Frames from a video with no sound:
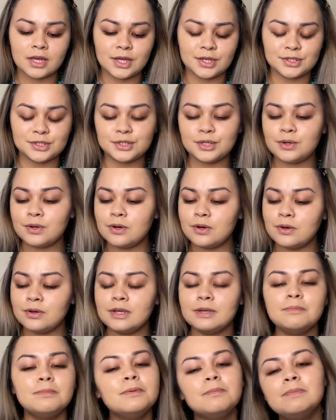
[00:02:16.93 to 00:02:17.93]
So,
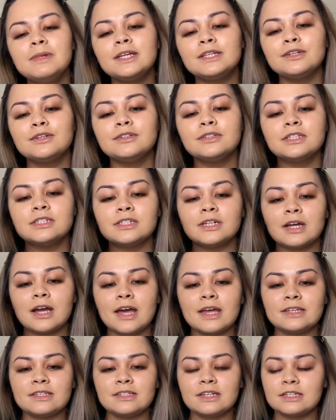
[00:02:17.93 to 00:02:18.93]
i-blend ko na siya
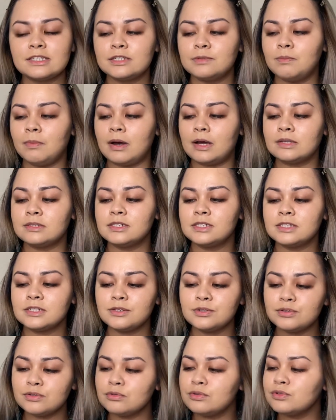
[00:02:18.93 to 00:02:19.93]
guys ng sponge.
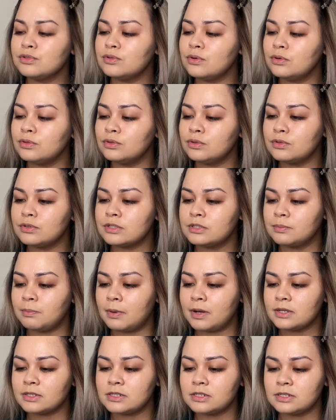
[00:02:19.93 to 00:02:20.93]
Gustong-gusto ko tong
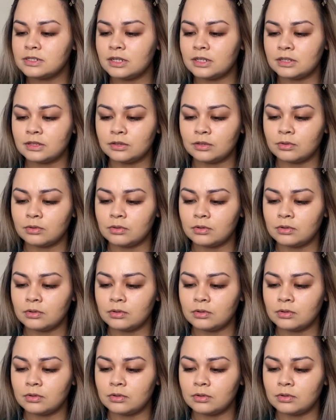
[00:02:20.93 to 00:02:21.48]
sponge na to.